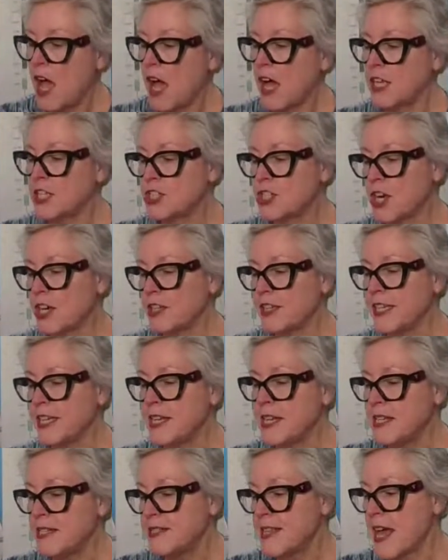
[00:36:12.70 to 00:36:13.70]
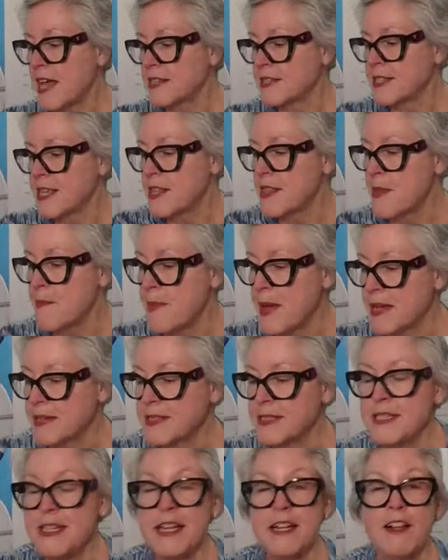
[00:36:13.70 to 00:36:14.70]
Charlene is asking the
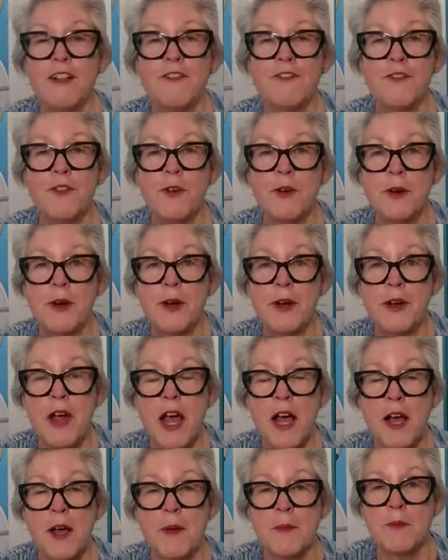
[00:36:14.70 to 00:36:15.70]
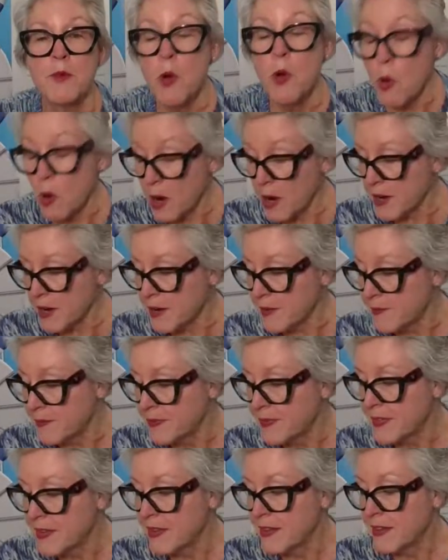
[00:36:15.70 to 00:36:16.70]
best needle for cork.
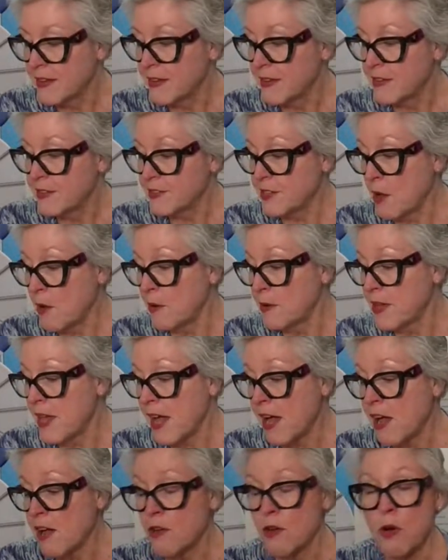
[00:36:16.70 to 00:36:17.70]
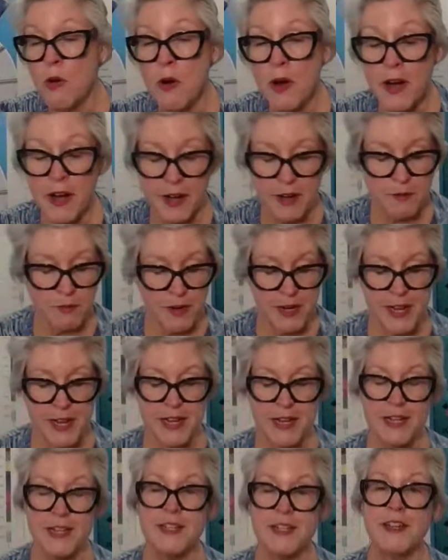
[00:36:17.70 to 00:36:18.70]
So yeah, cork. What are
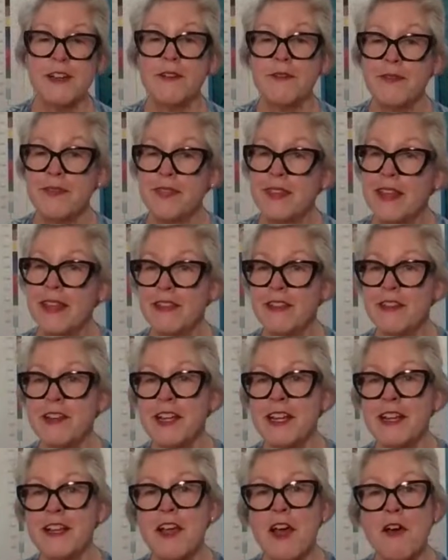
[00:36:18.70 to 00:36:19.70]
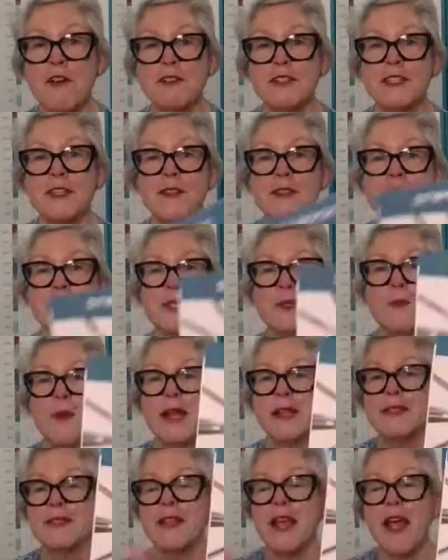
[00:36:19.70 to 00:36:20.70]
you going to do? You're going to go to the
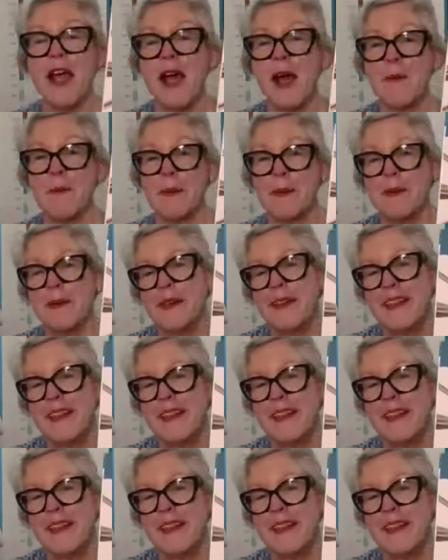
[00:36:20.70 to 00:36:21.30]
SCHMETZ app